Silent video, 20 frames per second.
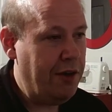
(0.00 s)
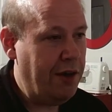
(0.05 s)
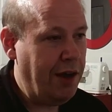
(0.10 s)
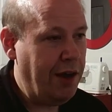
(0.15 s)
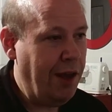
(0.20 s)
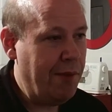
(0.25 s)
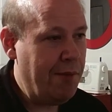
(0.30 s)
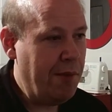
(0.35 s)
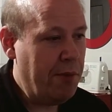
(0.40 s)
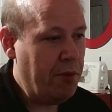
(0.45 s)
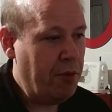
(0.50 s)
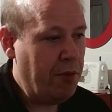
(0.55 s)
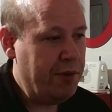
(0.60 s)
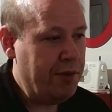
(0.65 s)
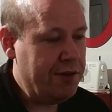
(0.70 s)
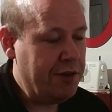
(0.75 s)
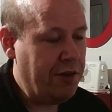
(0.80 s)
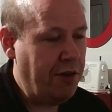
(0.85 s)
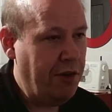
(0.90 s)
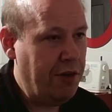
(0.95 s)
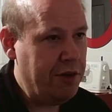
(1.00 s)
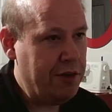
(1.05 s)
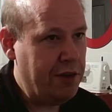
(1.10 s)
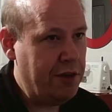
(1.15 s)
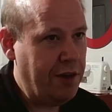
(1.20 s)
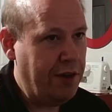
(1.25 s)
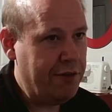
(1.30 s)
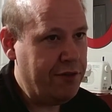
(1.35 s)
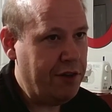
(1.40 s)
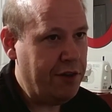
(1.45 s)
I can't remember what it's called.
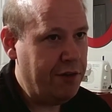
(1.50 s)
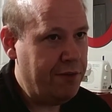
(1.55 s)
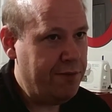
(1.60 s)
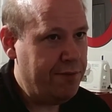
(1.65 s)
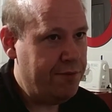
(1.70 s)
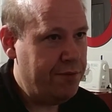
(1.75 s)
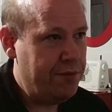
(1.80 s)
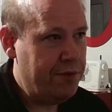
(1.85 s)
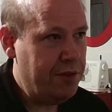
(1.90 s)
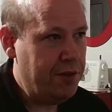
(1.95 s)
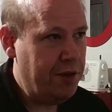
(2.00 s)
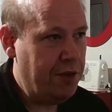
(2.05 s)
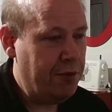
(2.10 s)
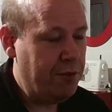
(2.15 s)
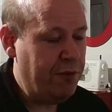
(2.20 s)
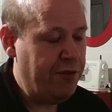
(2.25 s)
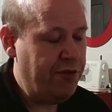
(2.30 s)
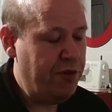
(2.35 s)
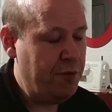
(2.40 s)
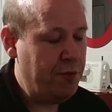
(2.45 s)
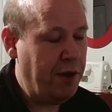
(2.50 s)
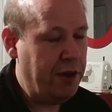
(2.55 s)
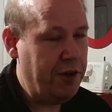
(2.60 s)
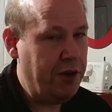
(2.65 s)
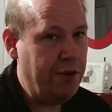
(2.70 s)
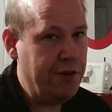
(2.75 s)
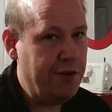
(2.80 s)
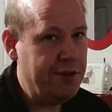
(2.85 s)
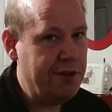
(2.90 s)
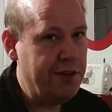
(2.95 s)
I'd have to review my
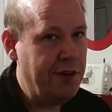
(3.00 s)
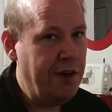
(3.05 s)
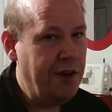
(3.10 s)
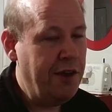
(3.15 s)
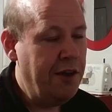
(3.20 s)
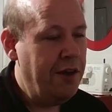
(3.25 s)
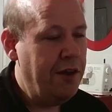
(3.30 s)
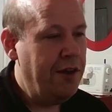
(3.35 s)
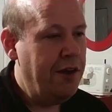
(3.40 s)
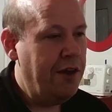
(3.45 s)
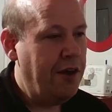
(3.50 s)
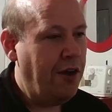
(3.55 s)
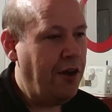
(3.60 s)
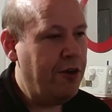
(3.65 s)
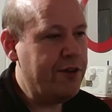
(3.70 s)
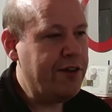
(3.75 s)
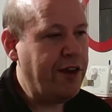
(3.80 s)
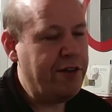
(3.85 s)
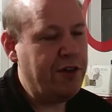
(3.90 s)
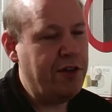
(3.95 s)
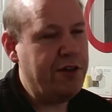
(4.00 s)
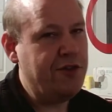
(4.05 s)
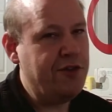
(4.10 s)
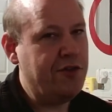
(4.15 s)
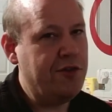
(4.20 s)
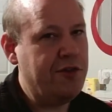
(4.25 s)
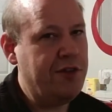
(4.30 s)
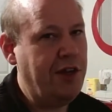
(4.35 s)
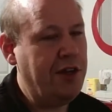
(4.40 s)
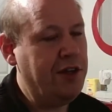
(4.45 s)
notes. I always have to
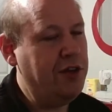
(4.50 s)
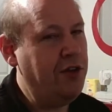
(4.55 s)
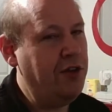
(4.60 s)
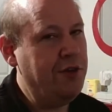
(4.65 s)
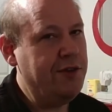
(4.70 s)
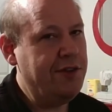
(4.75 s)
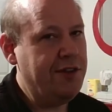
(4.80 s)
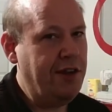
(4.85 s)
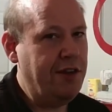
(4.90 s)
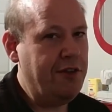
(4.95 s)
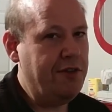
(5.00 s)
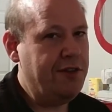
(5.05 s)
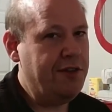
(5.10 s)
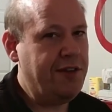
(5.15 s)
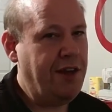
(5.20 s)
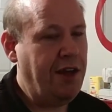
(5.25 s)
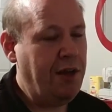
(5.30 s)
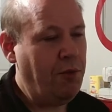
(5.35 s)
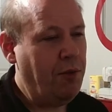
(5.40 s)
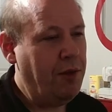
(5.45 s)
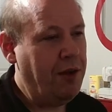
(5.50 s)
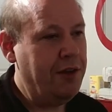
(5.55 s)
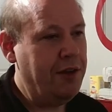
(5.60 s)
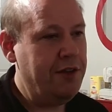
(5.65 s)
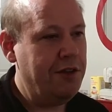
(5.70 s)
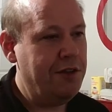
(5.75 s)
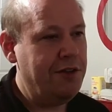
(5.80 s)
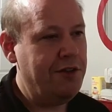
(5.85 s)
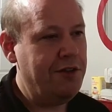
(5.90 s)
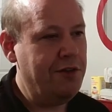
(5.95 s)
sort of take notes to understand what I
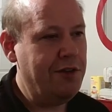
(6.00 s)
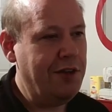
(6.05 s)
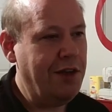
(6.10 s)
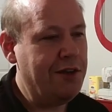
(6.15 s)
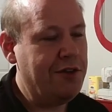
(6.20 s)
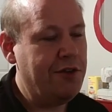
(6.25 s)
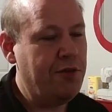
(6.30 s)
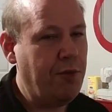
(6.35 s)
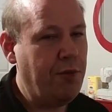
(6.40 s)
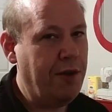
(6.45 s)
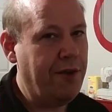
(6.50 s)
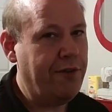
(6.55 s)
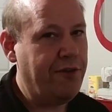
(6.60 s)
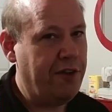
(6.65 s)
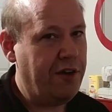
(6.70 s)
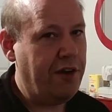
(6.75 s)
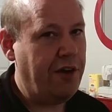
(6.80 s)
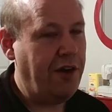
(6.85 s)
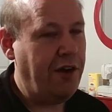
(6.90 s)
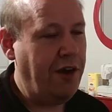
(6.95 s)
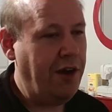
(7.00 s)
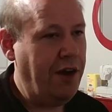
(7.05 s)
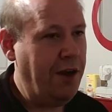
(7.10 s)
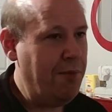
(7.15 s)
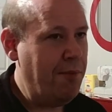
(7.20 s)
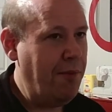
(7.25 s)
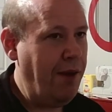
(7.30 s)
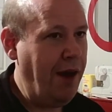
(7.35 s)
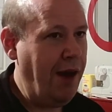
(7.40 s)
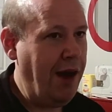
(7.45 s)
did to get to wherever
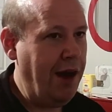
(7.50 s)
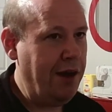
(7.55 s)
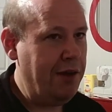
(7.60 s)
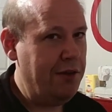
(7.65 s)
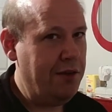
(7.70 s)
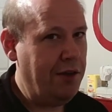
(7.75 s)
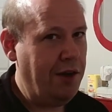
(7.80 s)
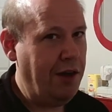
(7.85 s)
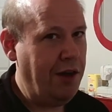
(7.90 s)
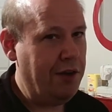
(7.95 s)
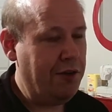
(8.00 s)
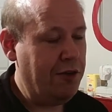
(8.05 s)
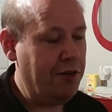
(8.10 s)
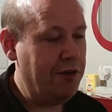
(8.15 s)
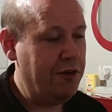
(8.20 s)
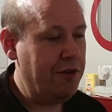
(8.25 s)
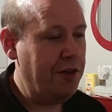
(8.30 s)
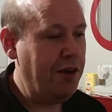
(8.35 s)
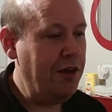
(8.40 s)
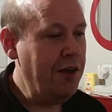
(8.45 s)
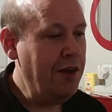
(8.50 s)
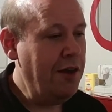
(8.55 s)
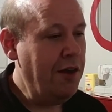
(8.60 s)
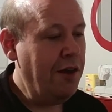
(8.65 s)
I'm at currently.